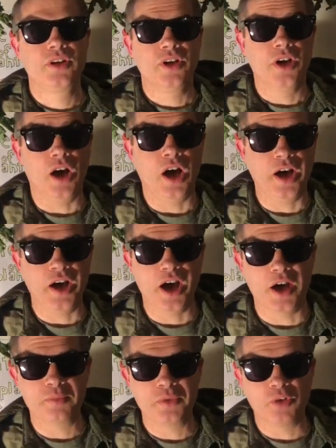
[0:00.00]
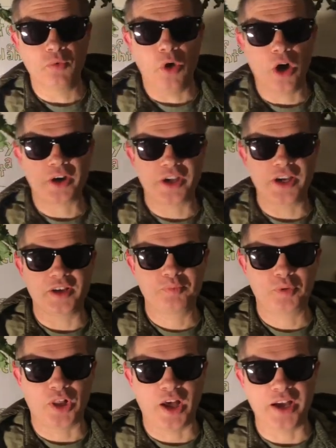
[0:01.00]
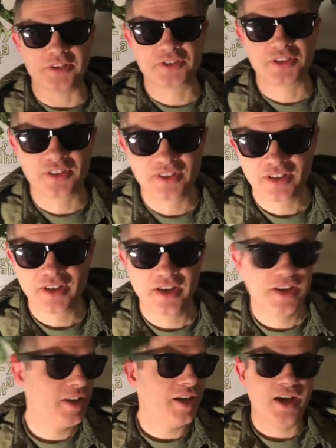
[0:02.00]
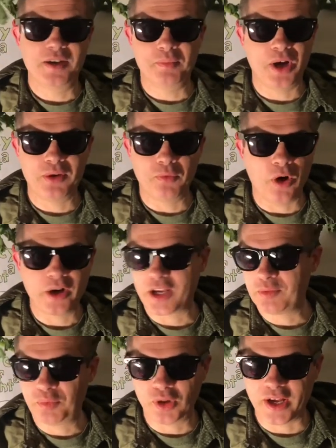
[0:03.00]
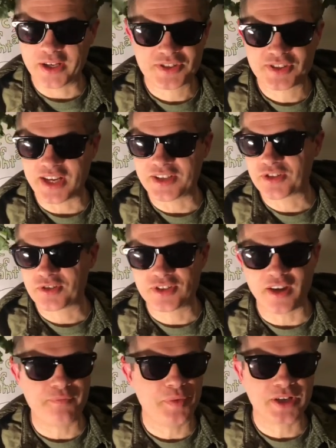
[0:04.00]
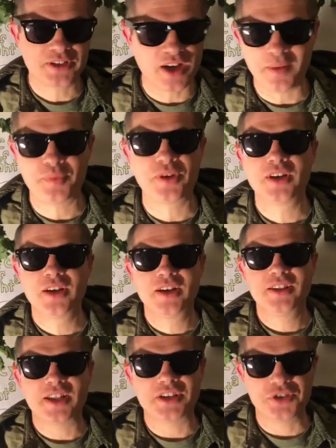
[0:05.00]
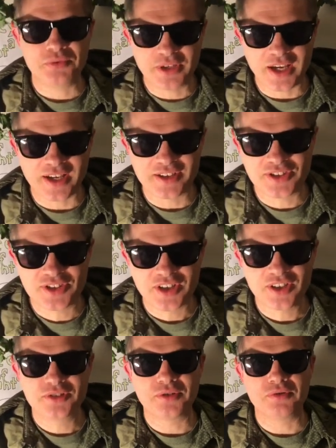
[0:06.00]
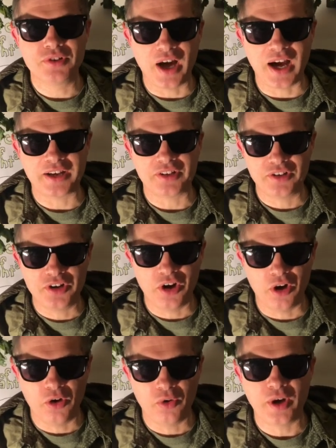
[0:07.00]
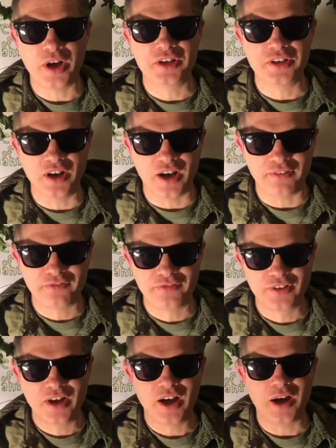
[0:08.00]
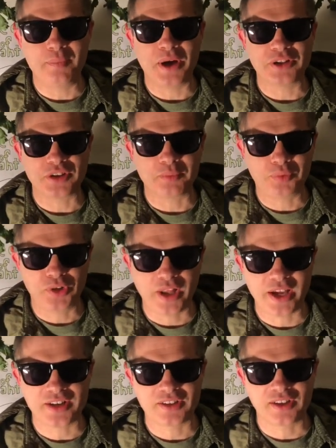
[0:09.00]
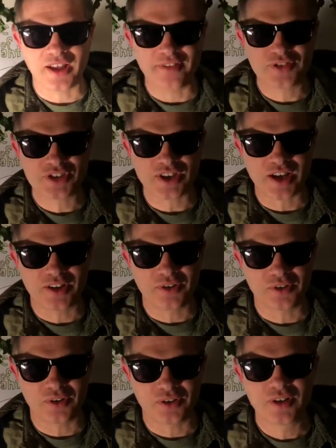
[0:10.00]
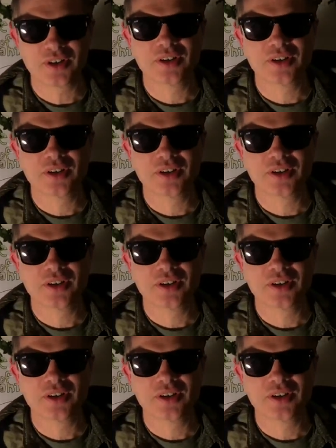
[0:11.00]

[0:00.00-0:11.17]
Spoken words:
I am the walking plant, and my walking plant sensors have picked up that you kids do not know enough about the plant life cycle.